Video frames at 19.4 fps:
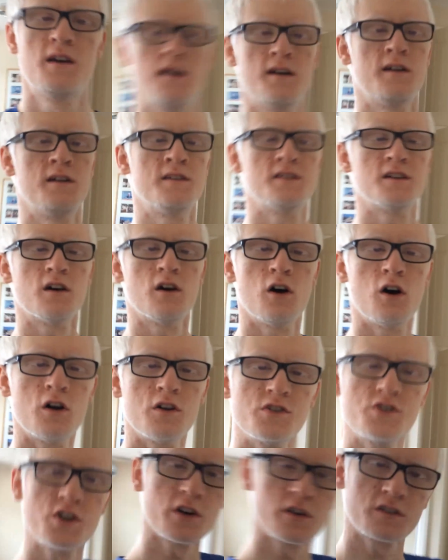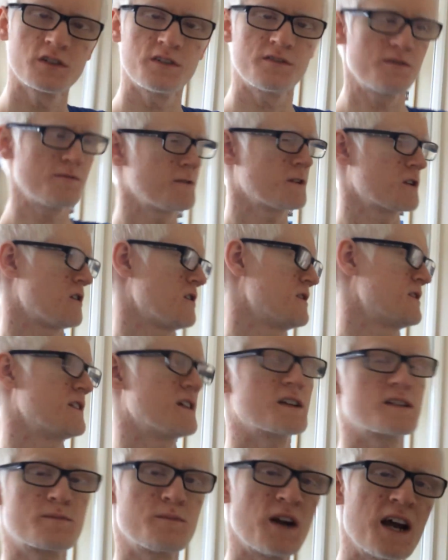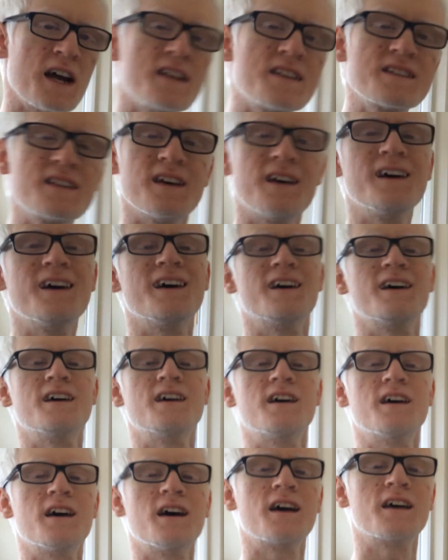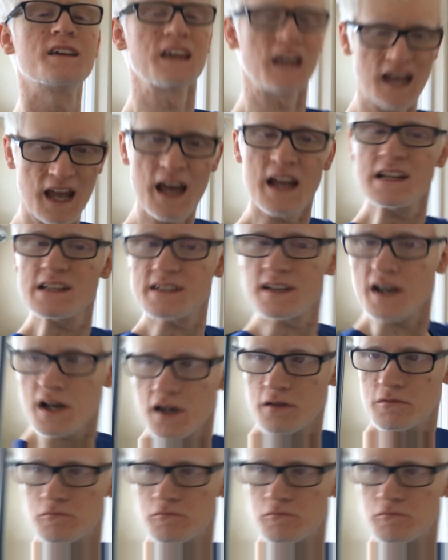And hot chocolate from the Costa Express. Get.